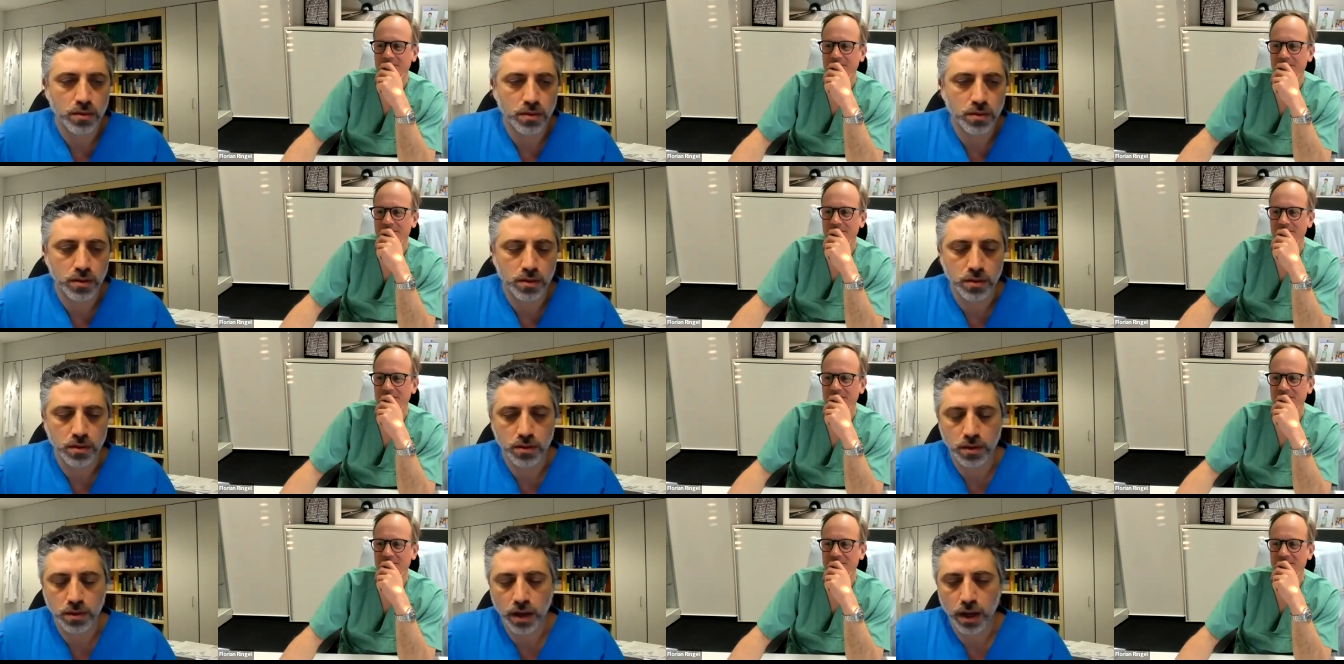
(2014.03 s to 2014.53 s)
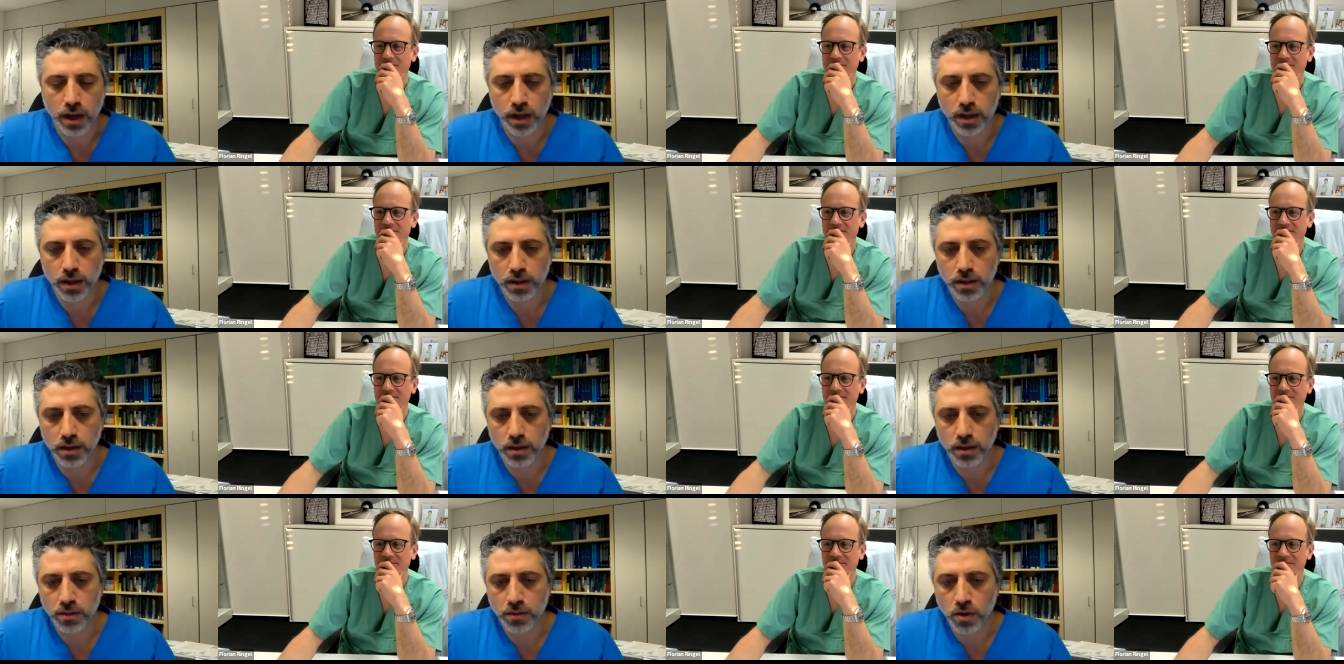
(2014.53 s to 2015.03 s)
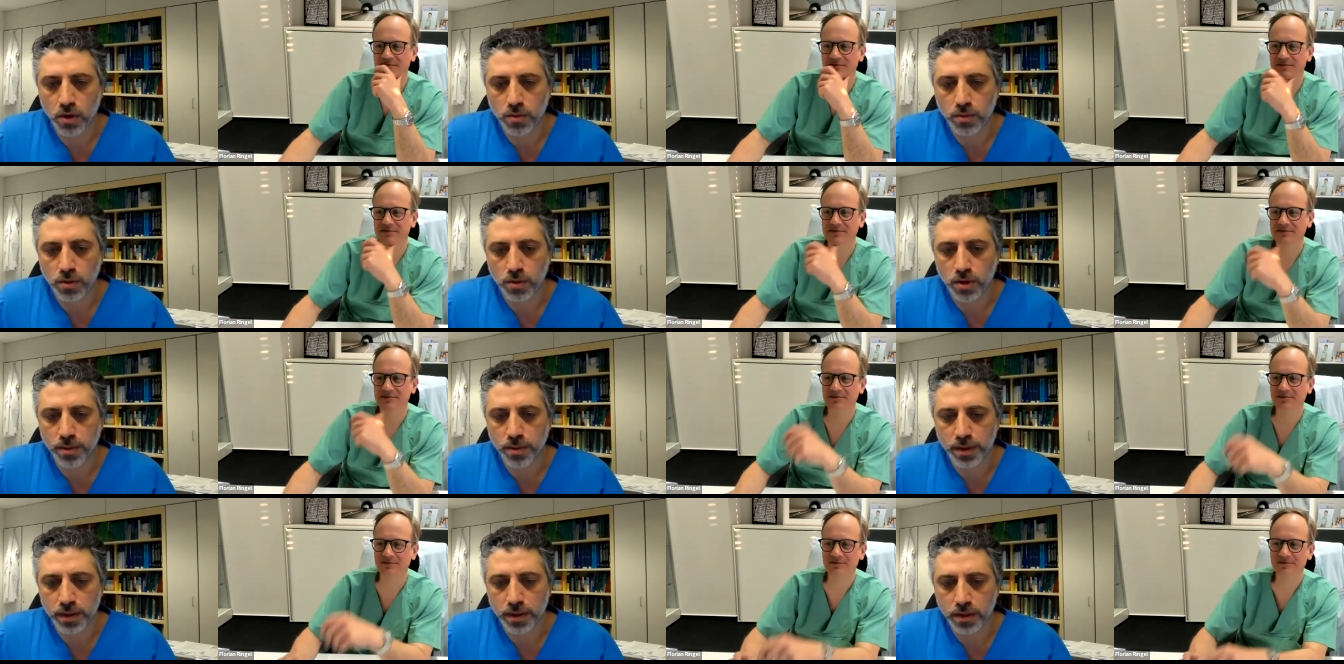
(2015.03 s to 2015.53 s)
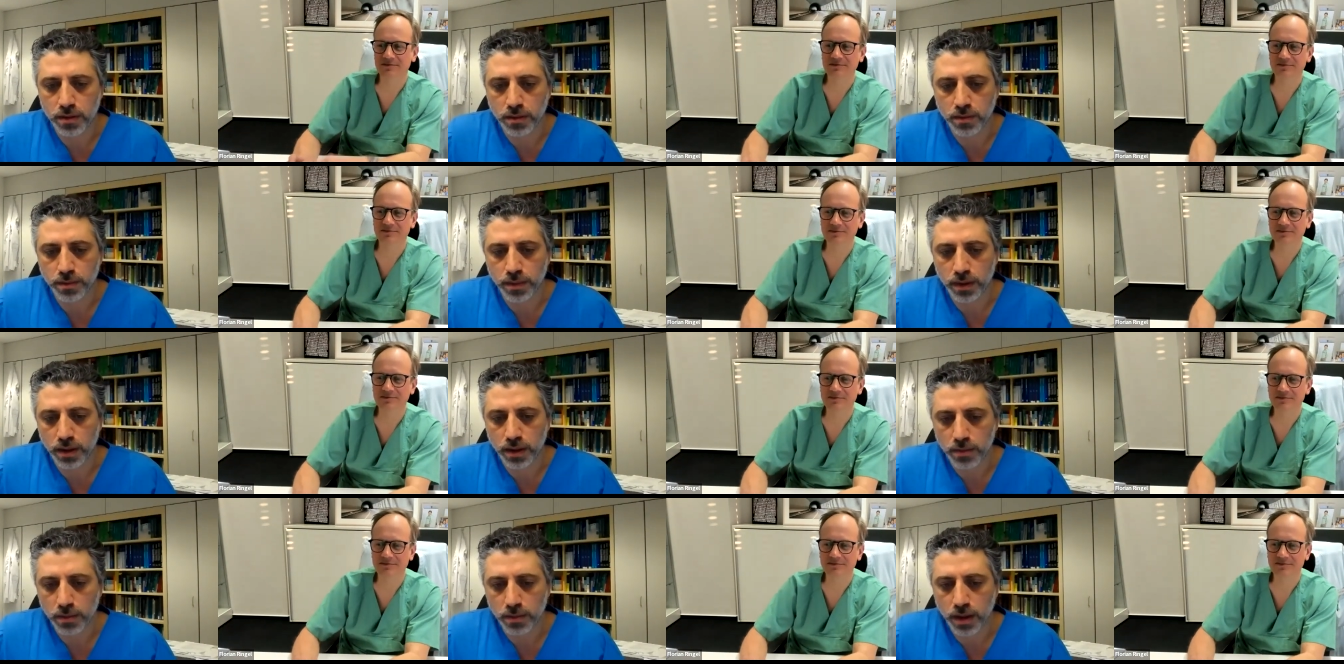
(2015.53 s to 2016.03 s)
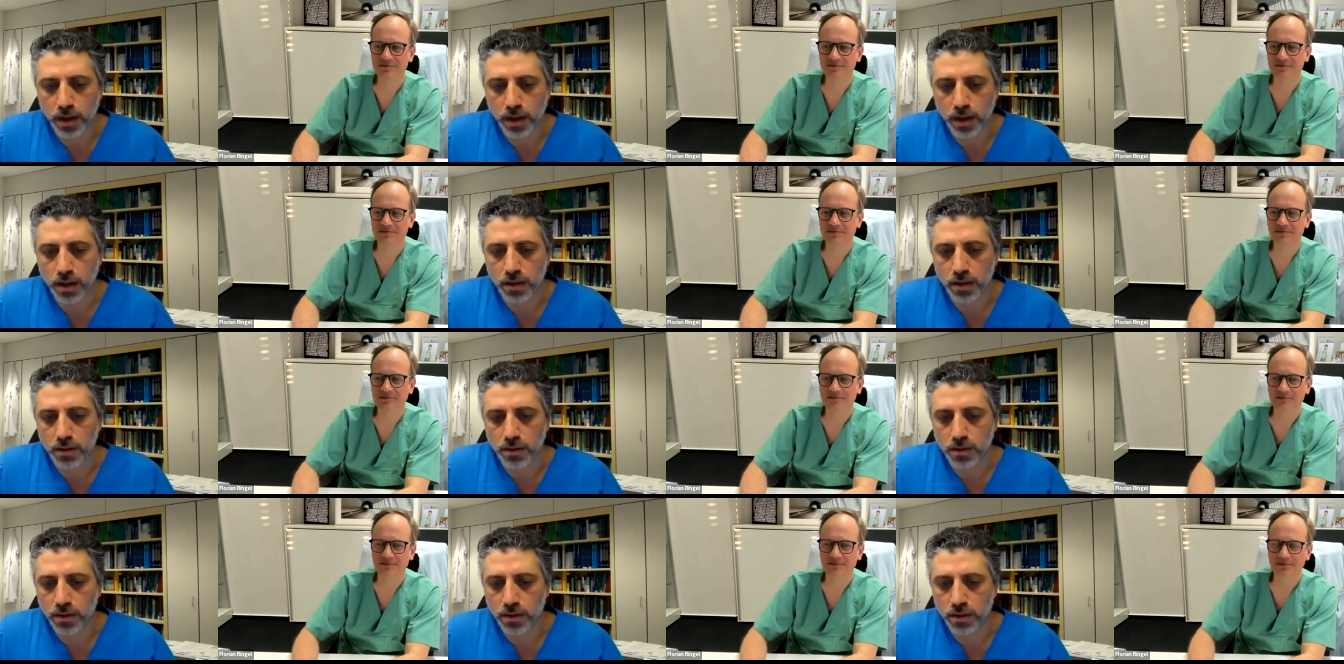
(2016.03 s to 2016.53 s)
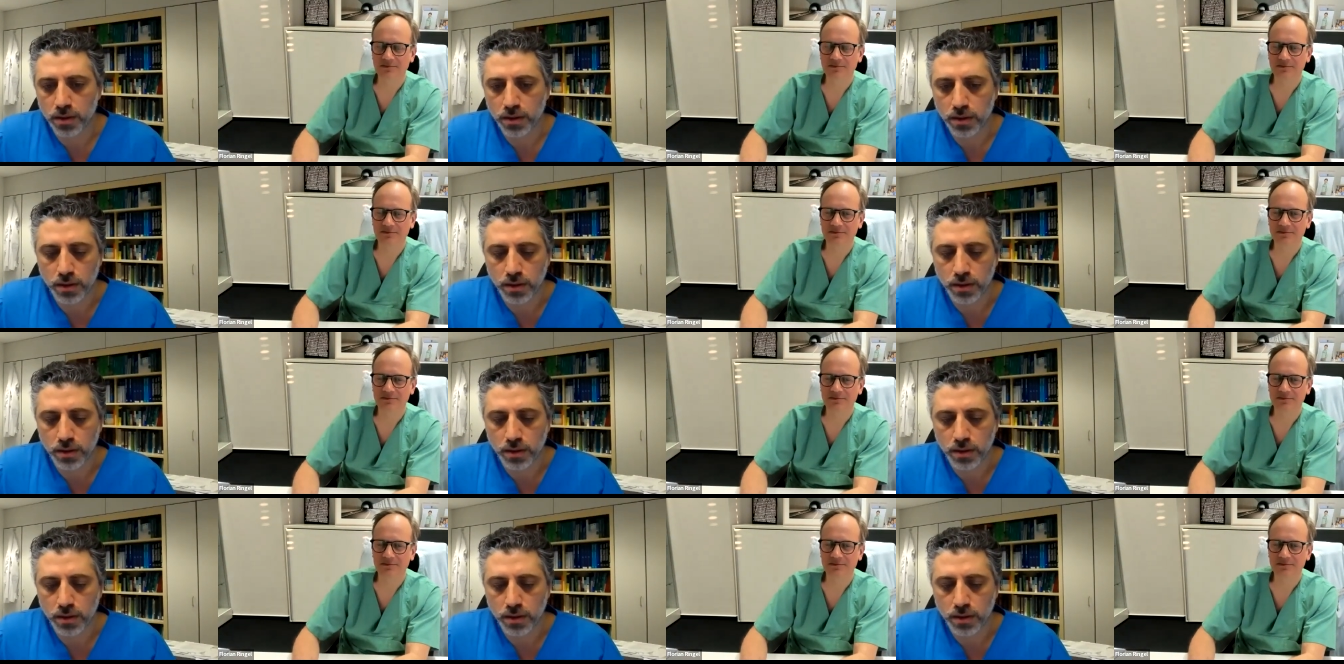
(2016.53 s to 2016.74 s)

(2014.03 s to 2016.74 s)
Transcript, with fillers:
Speaker 1: you know, highly comorbid BMI or